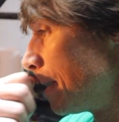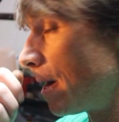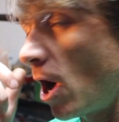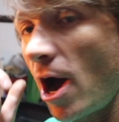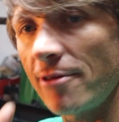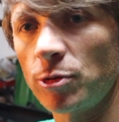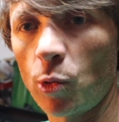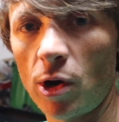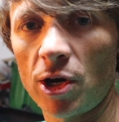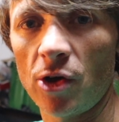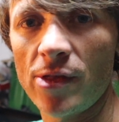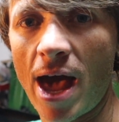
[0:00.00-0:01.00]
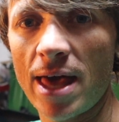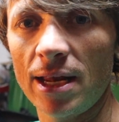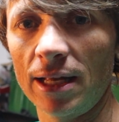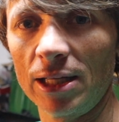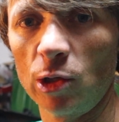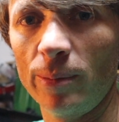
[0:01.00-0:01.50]
I'll have to work on that
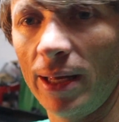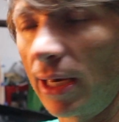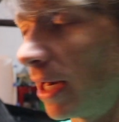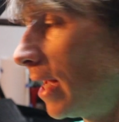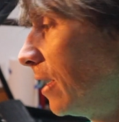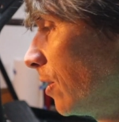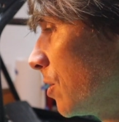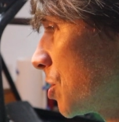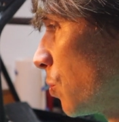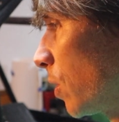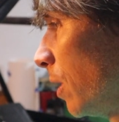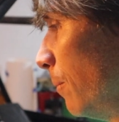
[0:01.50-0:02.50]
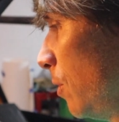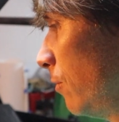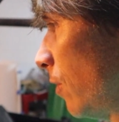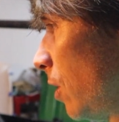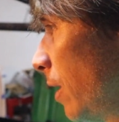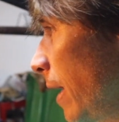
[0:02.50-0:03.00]
a little bit later. So we're gonna move
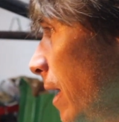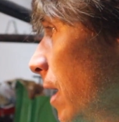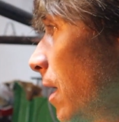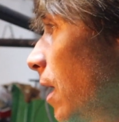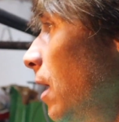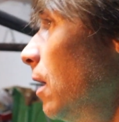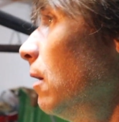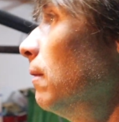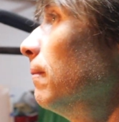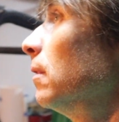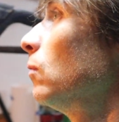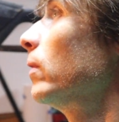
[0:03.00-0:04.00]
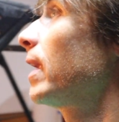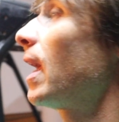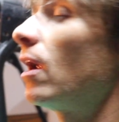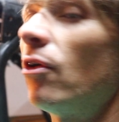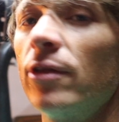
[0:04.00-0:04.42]
on. We got all